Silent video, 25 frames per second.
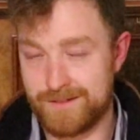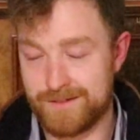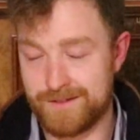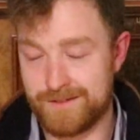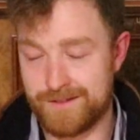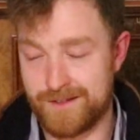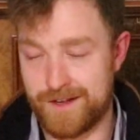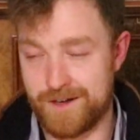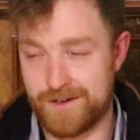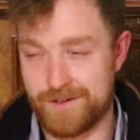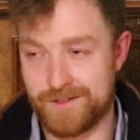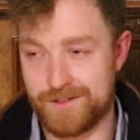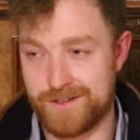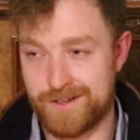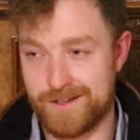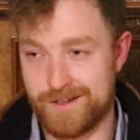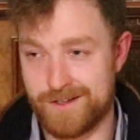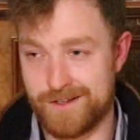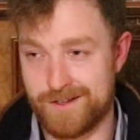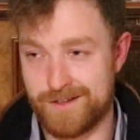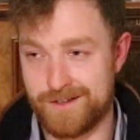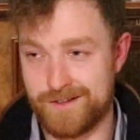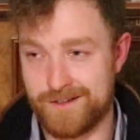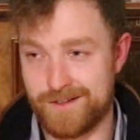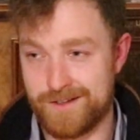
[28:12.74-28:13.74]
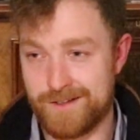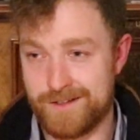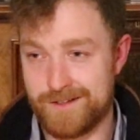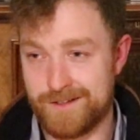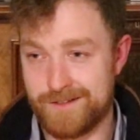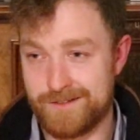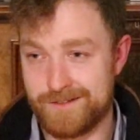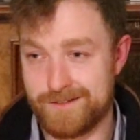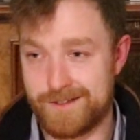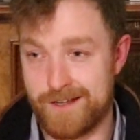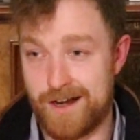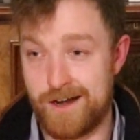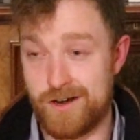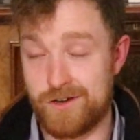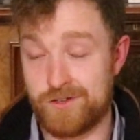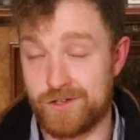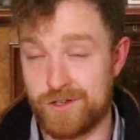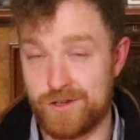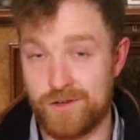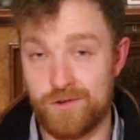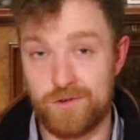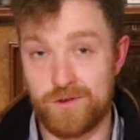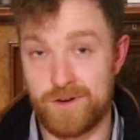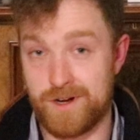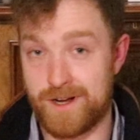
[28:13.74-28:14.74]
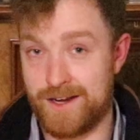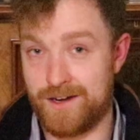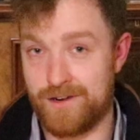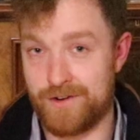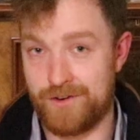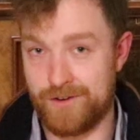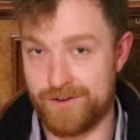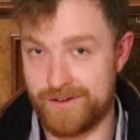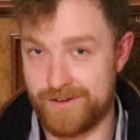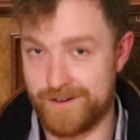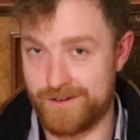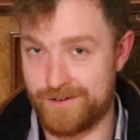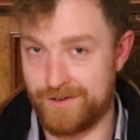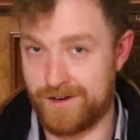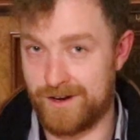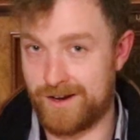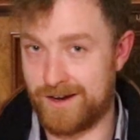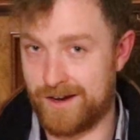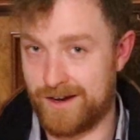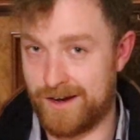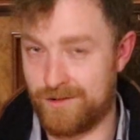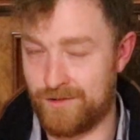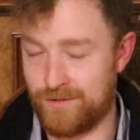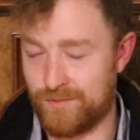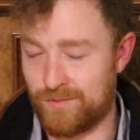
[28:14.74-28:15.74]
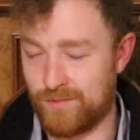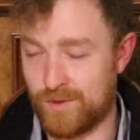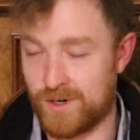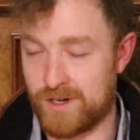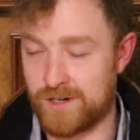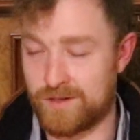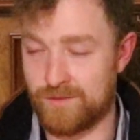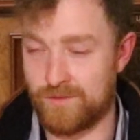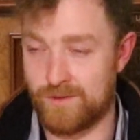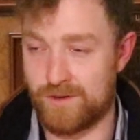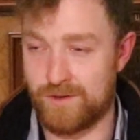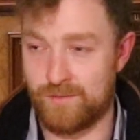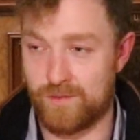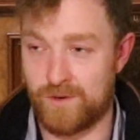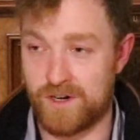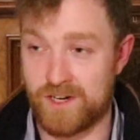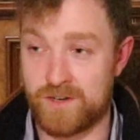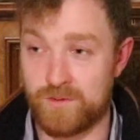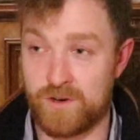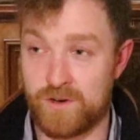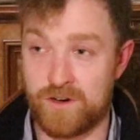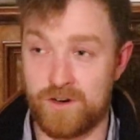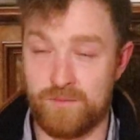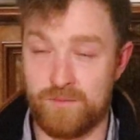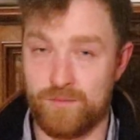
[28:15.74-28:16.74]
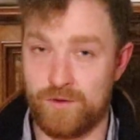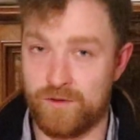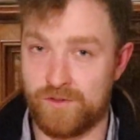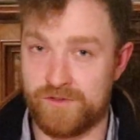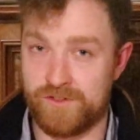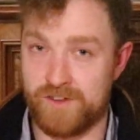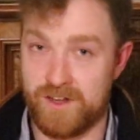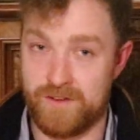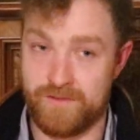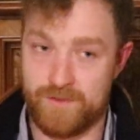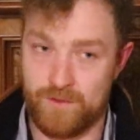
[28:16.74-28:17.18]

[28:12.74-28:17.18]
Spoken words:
there's the yoke I learned how to work on boats on.